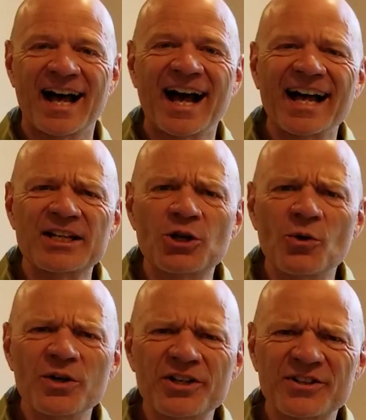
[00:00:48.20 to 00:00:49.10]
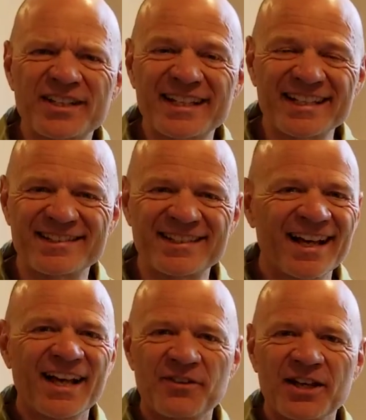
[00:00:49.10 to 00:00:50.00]
I know your deeds,
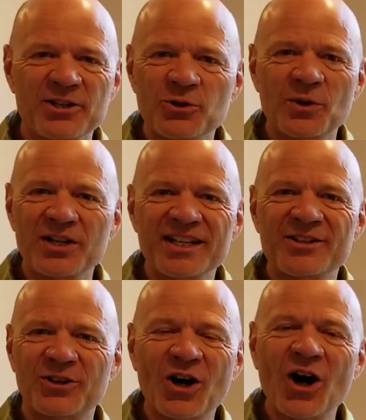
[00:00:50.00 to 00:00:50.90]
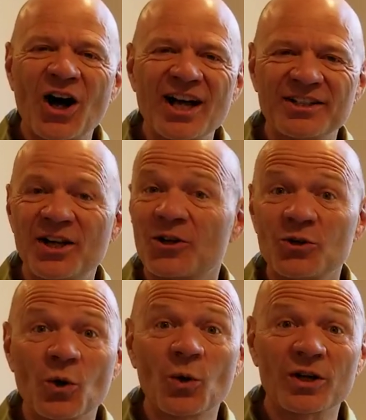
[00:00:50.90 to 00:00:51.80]
that you are neither hot
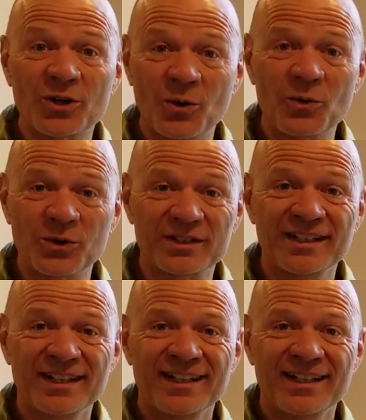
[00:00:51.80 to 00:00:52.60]
nor cold.